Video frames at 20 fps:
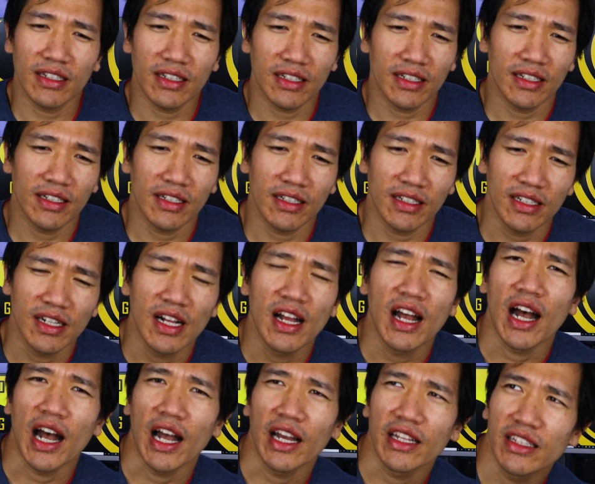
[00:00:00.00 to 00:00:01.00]
uh,
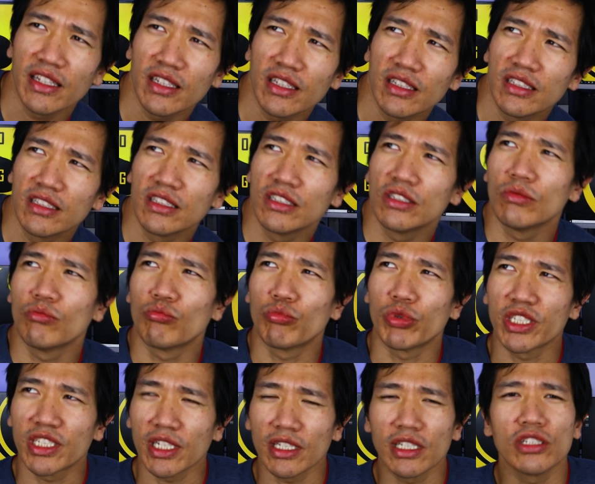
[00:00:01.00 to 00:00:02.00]
I did
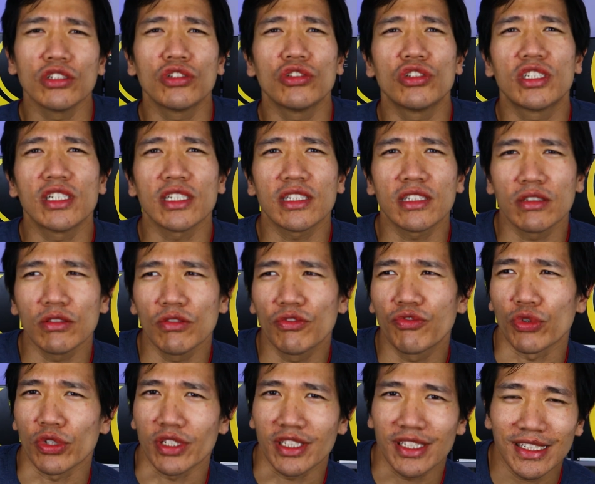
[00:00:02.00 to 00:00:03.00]
Brazilian Jiu-Jitsu
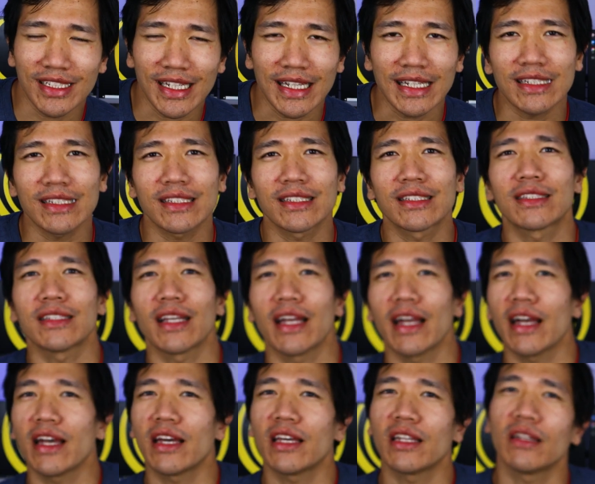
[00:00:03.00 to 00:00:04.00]
for six
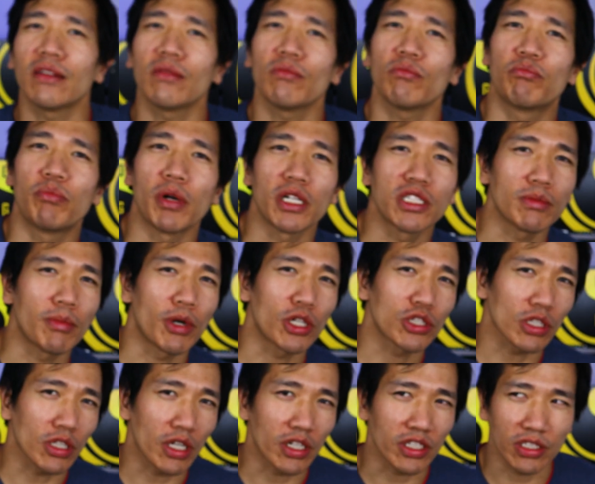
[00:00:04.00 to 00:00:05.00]
and a bunch of
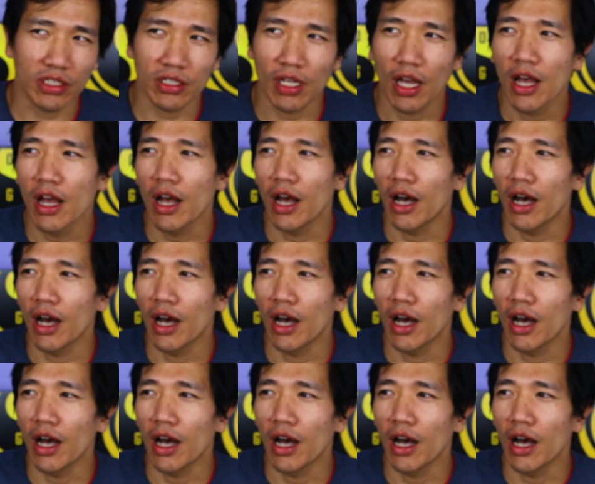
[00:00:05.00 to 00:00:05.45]
martial arts